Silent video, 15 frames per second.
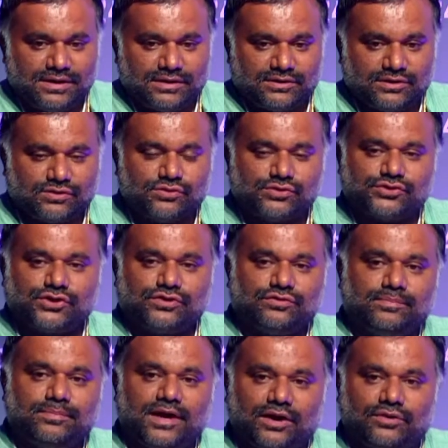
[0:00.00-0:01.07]
The question
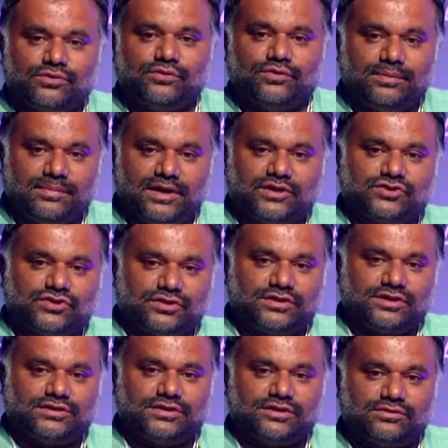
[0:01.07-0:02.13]
would be, how do we make sure
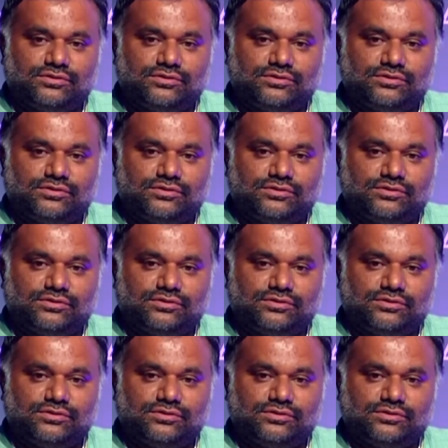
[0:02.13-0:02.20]
that the